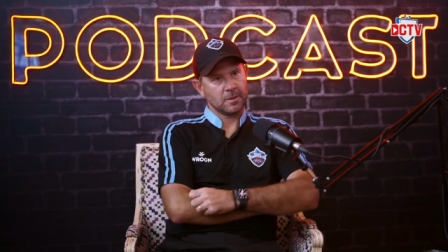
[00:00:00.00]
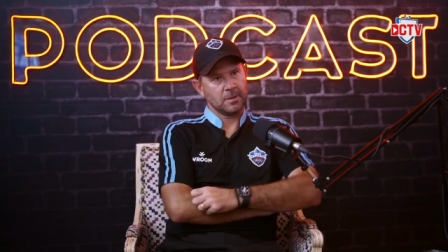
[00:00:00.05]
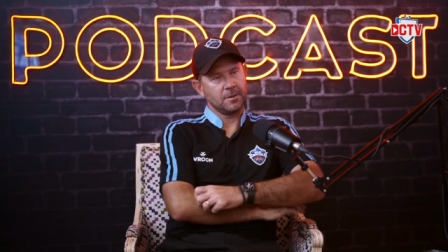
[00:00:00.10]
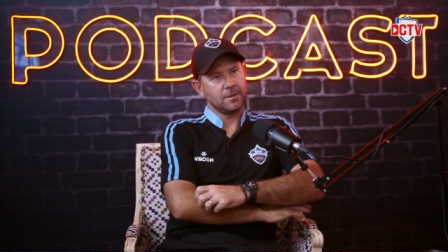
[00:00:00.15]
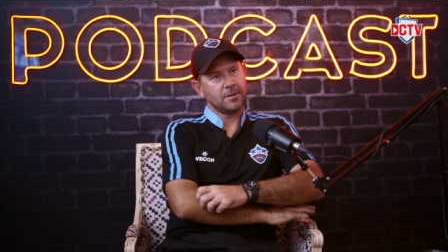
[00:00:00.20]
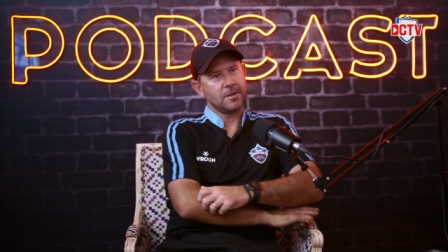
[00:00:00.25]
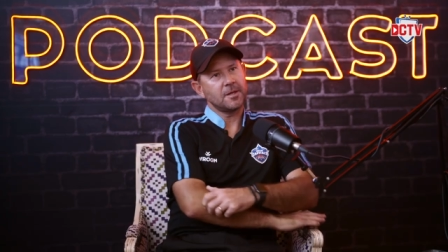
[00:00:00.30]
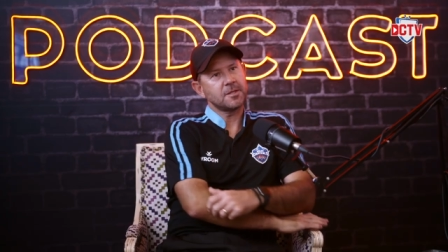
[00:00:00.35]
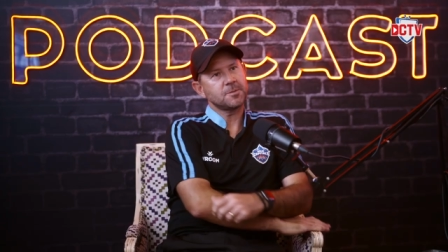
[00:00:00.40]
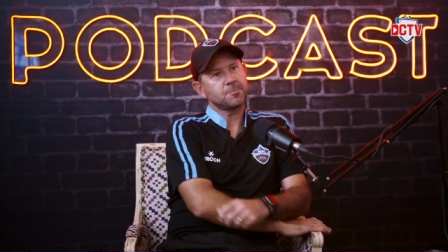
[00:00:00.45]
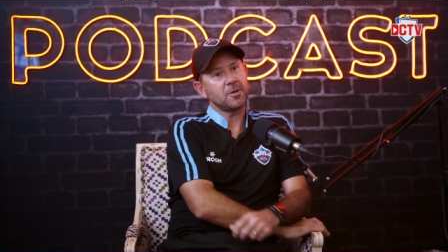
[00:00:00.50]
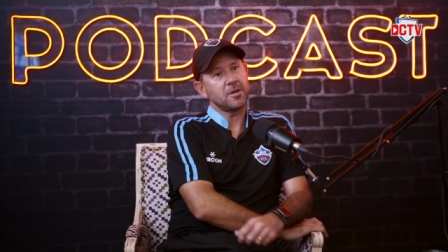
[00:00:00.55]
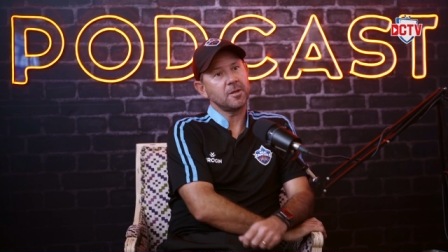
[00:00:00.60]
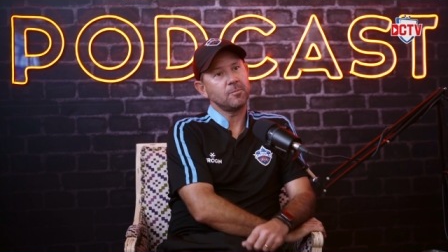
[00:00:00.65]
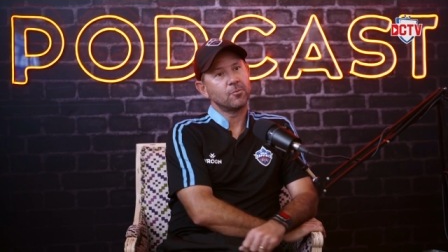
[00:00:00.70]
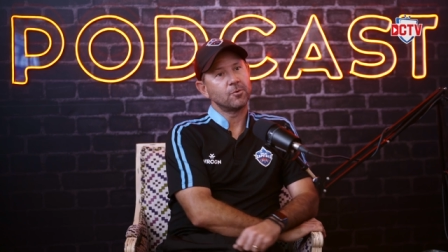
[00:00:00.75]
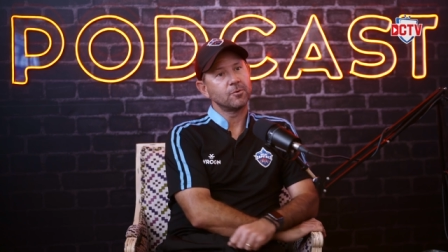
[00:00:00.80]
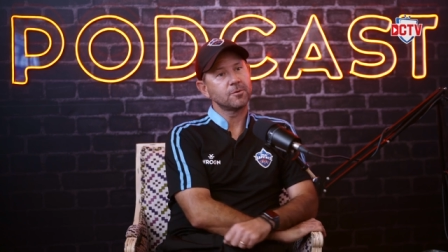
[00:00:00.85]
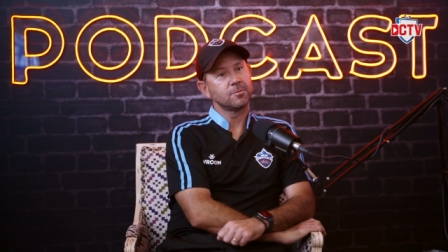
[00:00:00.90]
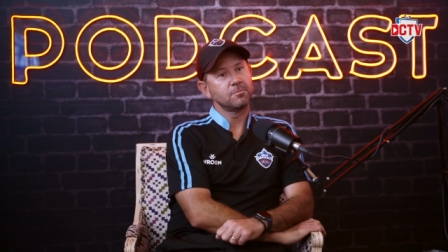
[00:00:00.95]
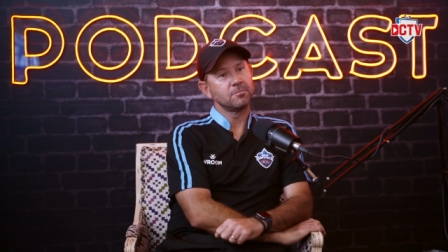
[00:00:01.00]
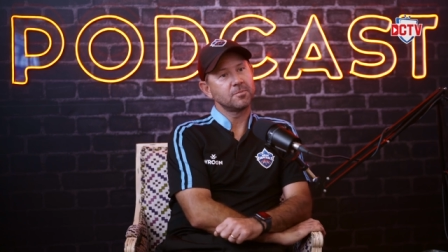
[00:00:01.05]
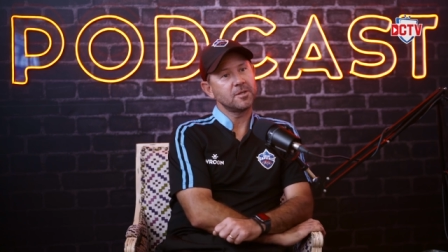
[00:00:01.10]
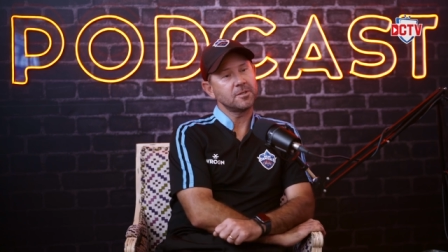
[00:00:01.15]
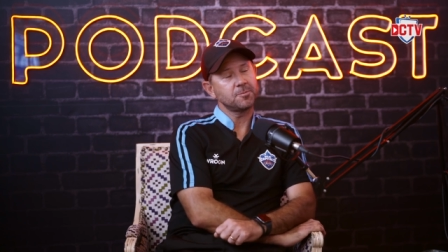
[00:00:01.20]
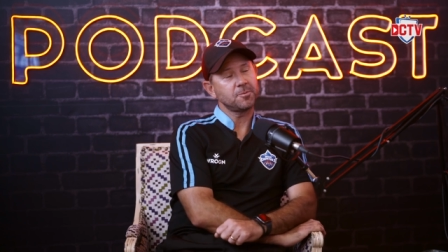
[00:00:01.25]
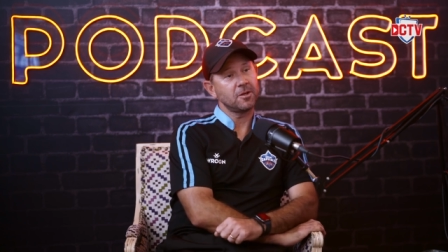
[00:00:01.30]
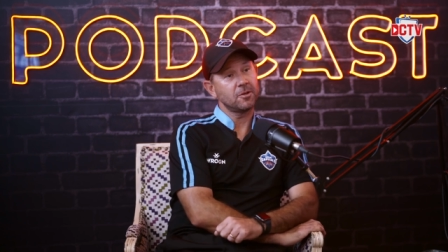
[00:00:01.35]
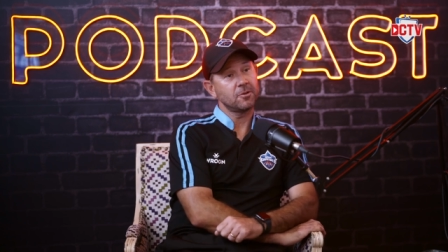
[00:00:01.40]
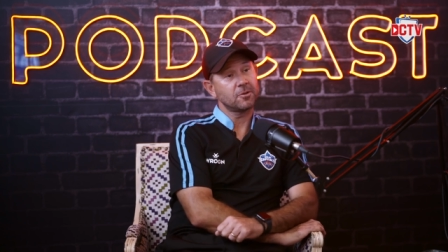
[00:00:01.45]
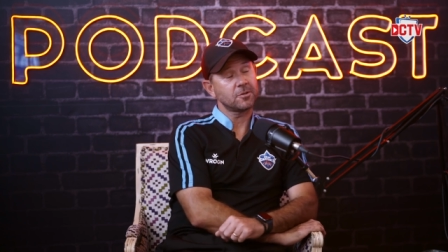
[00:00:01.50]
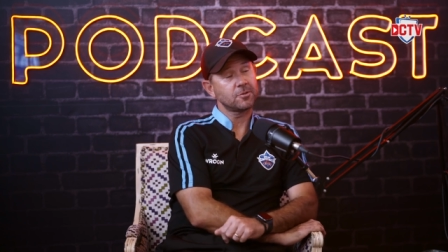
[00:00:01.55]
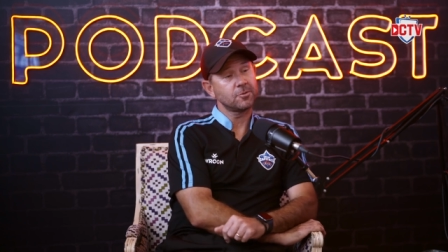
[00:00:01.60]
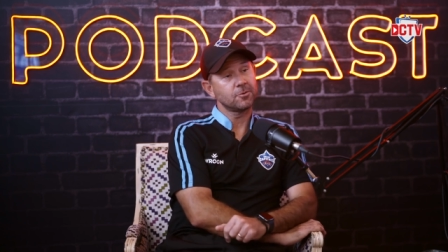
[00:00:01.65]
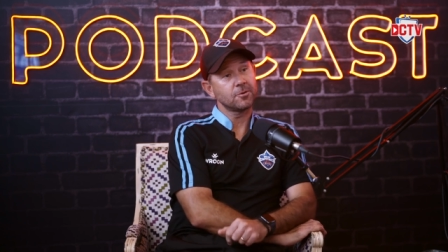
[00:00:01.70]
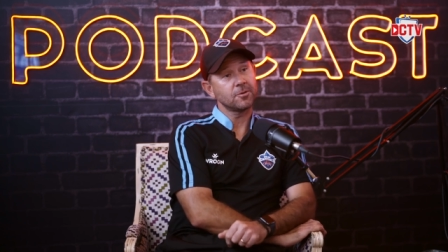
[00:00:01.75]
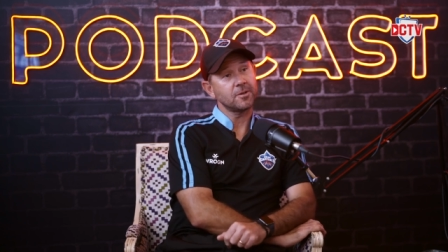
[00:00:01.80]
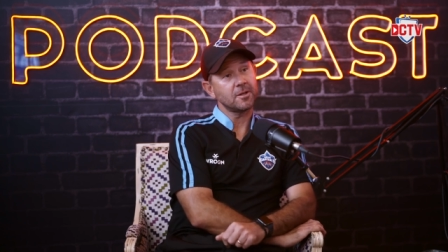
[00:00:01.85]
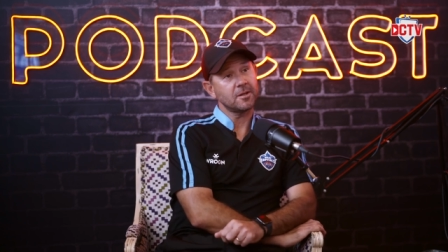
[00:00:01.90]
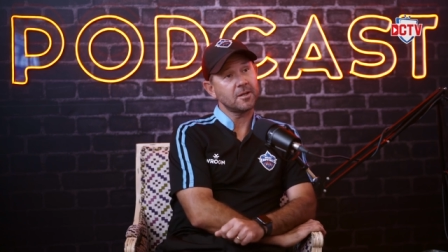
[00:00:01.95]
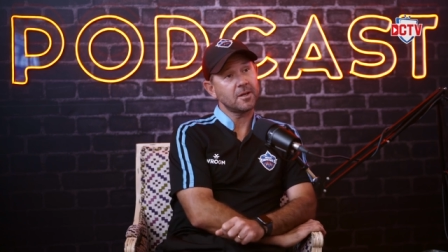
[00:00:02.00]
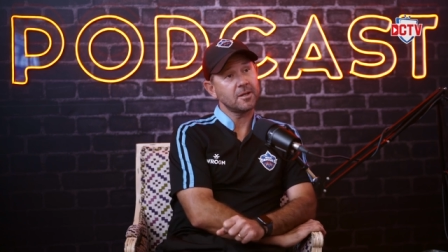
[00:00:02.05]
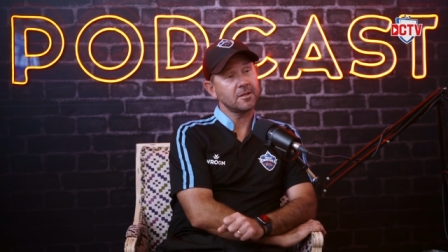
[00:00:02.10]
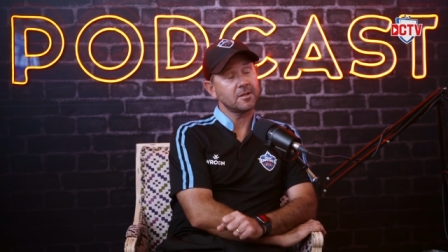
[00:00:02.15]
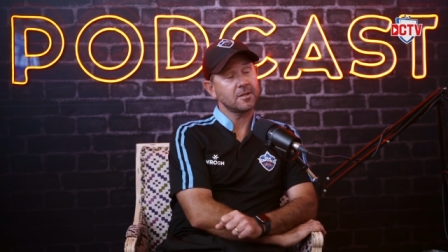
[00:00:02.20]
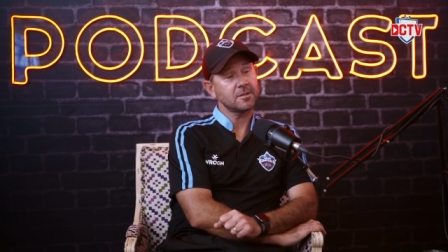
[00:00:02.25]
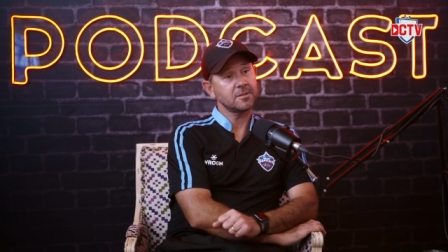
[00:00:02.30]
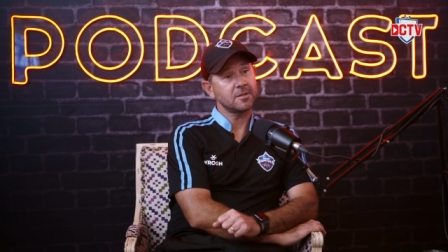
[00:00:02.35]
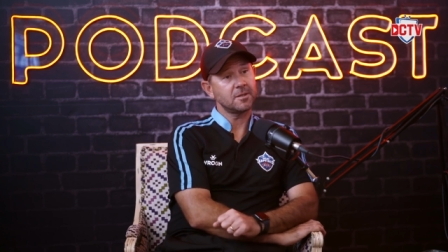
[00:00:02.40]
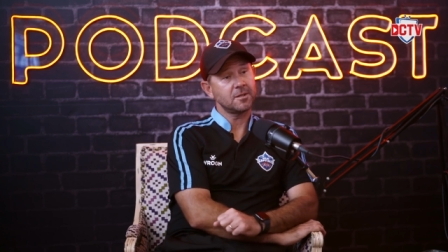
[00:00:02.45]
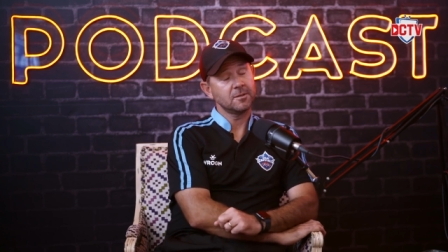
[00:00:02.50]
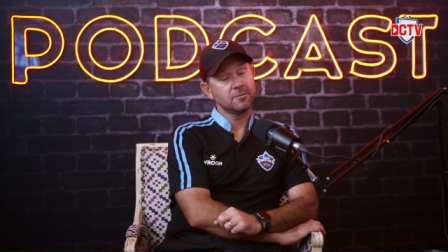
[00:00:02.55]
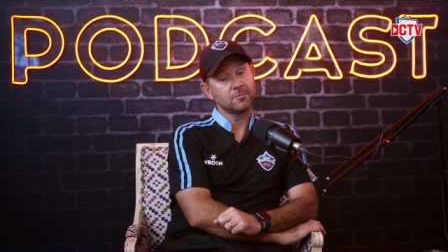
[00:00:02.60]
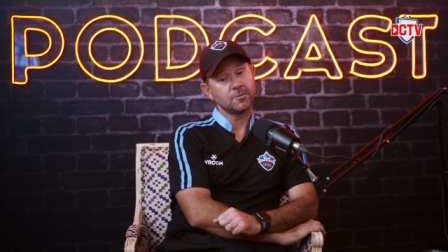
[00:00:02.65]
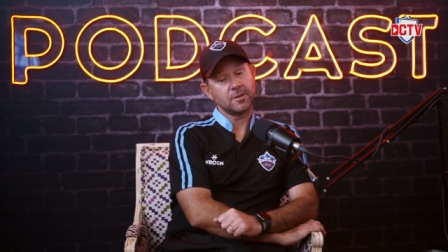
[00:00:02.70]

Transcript: There's been more. there's been a lot of talk of that lately, hasn't there?